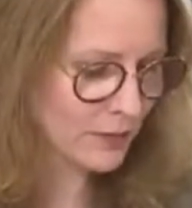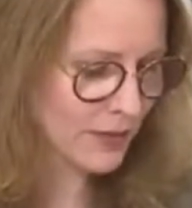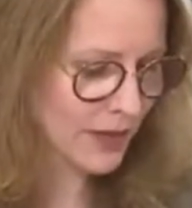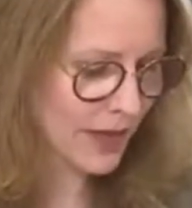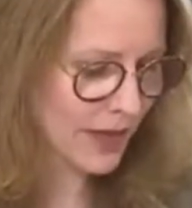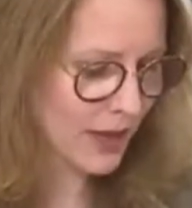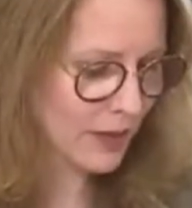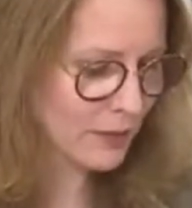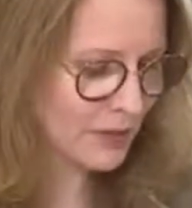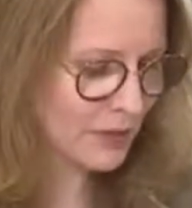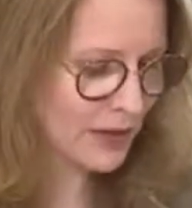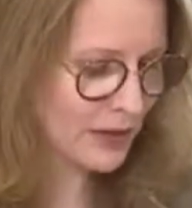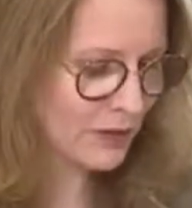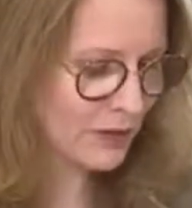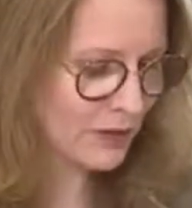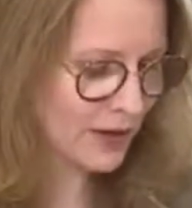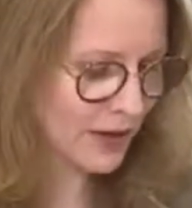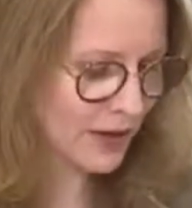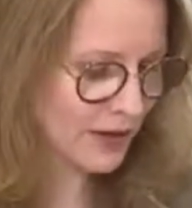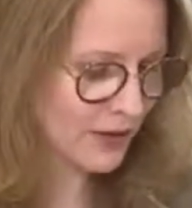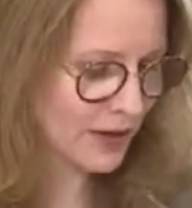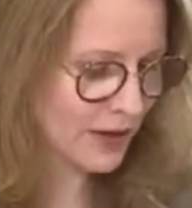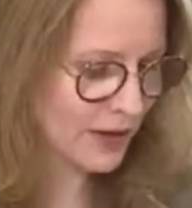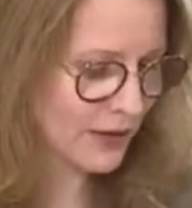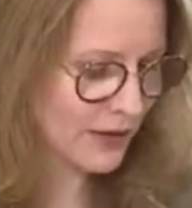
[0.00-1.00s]
How many
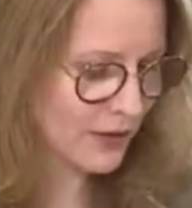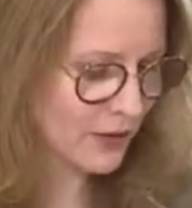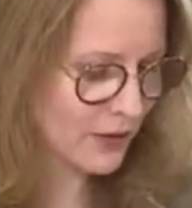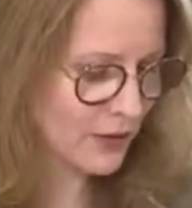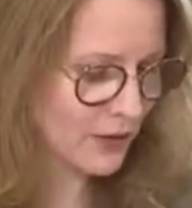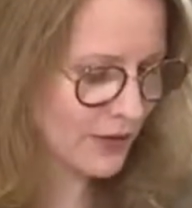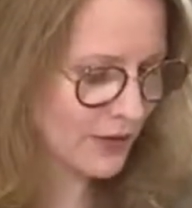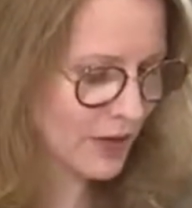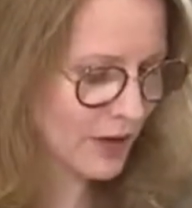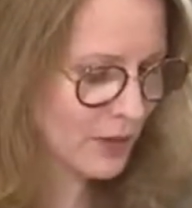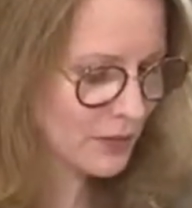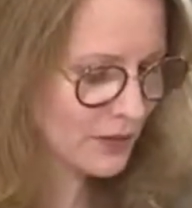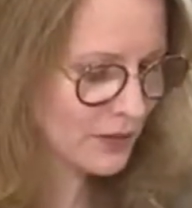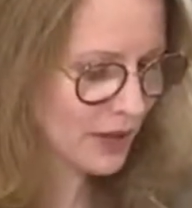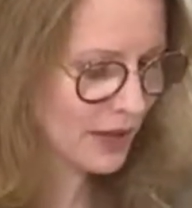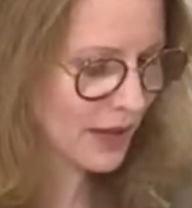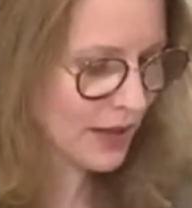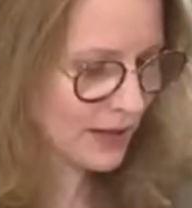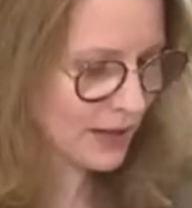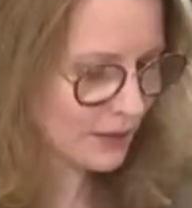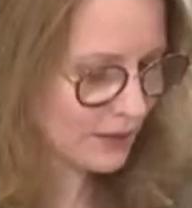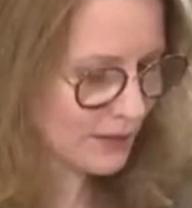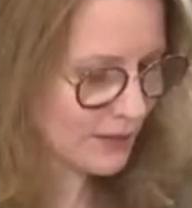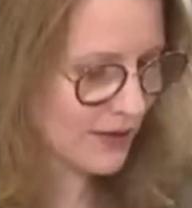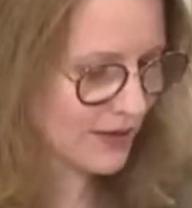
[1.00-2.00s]
variants or
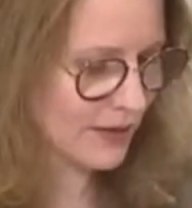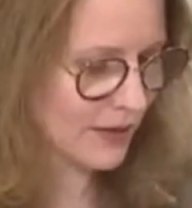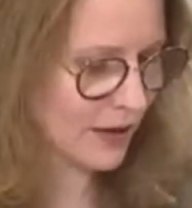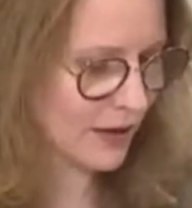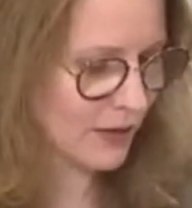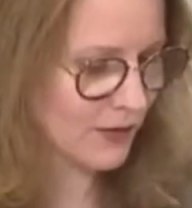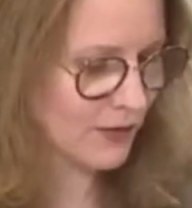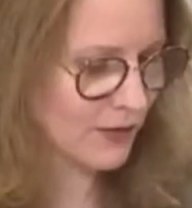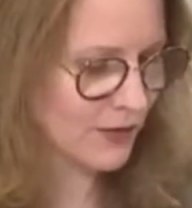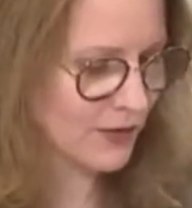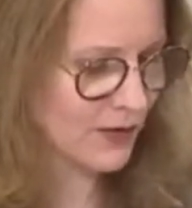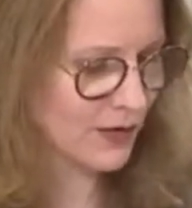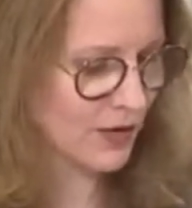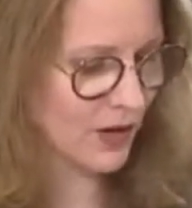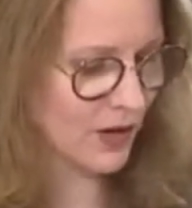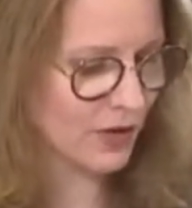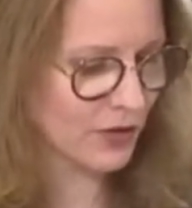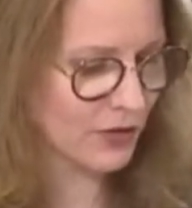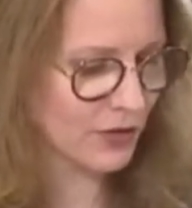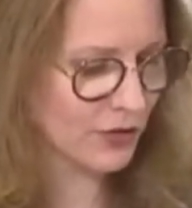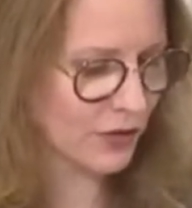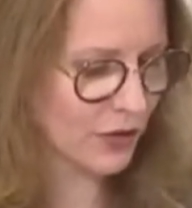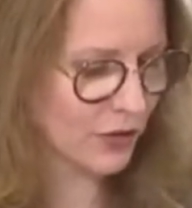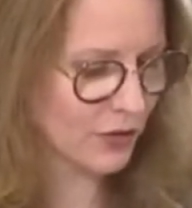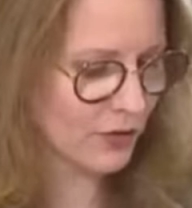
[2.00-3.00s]
subtypes of
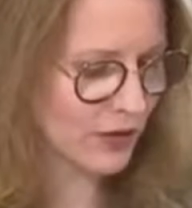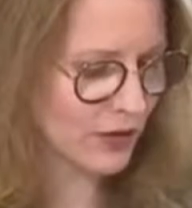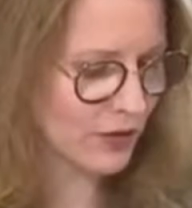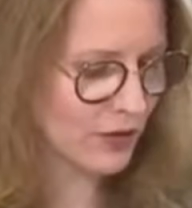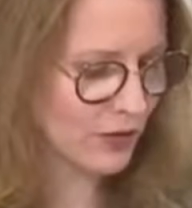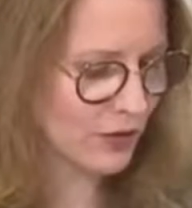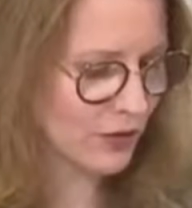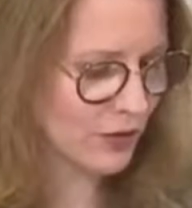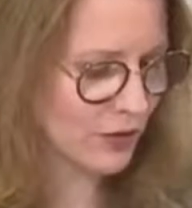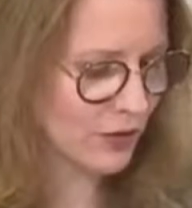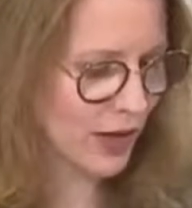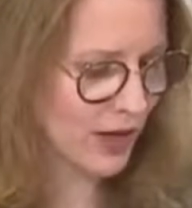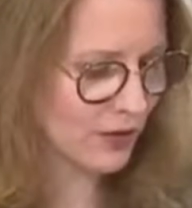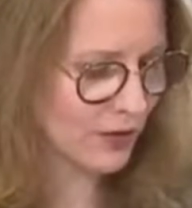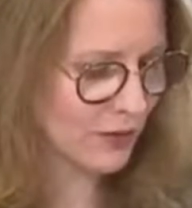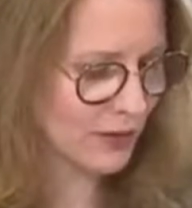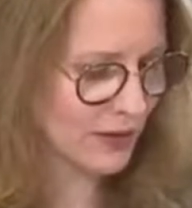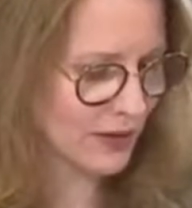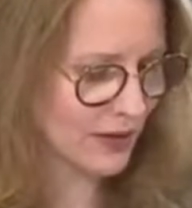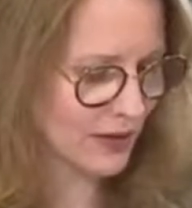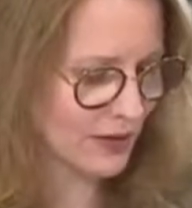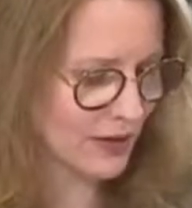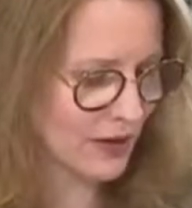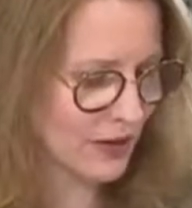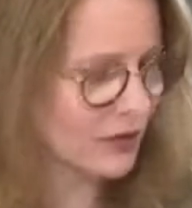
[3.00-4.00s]
SARS-CoV-2 have been
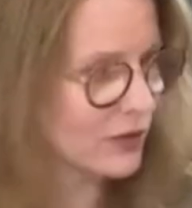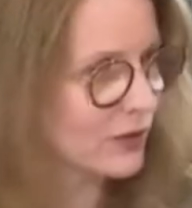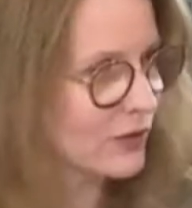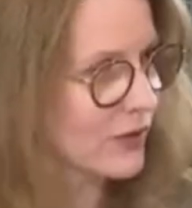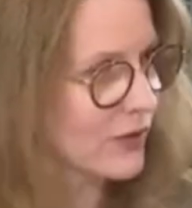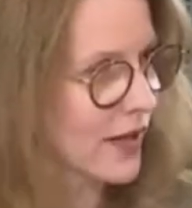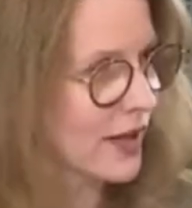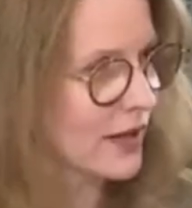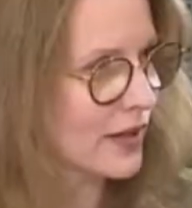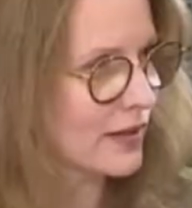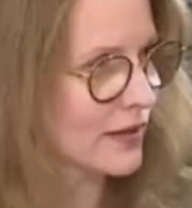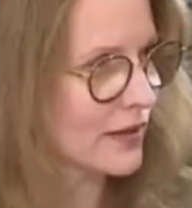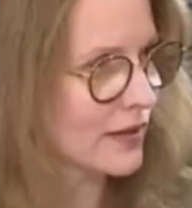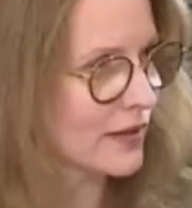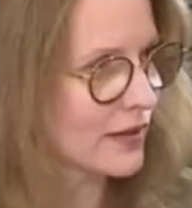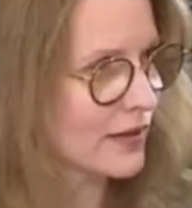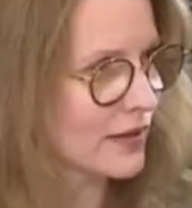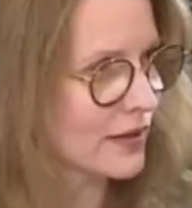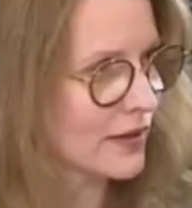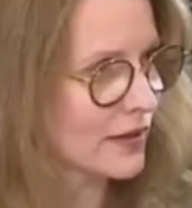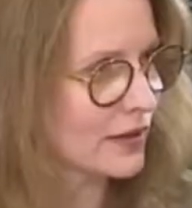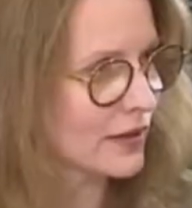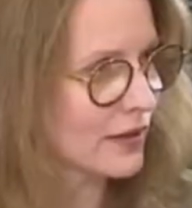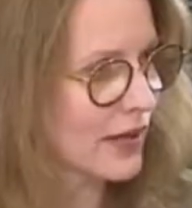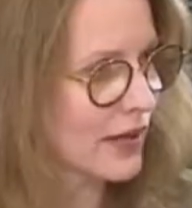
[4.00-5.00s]
identified
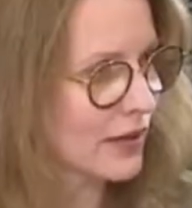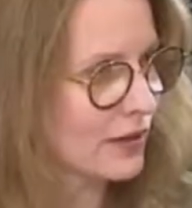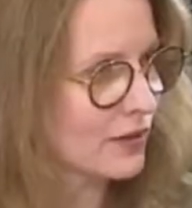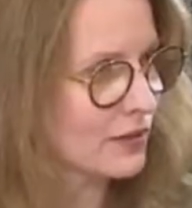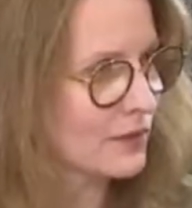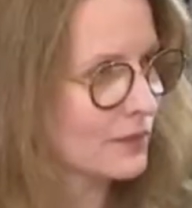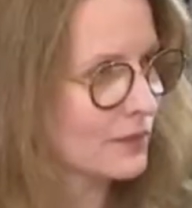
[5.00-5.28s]
until now?